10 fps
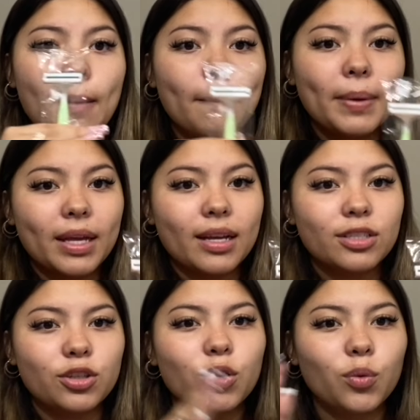because
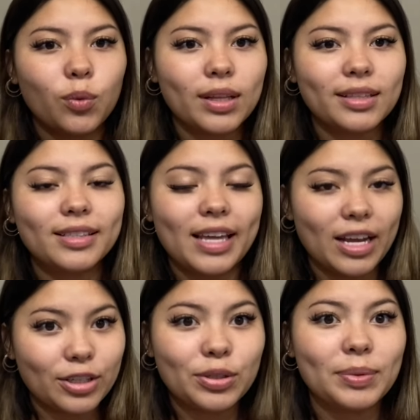you don't want the hair
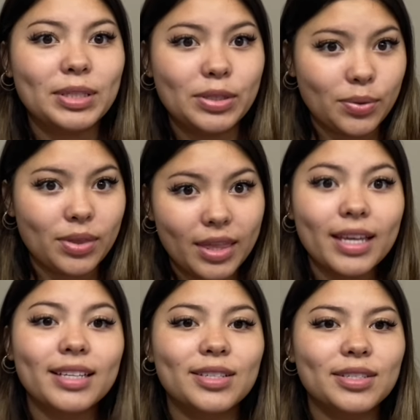to be too
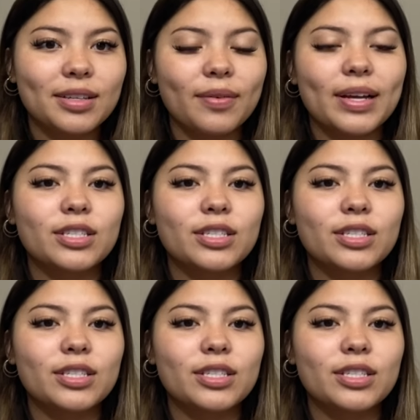thick to use the device.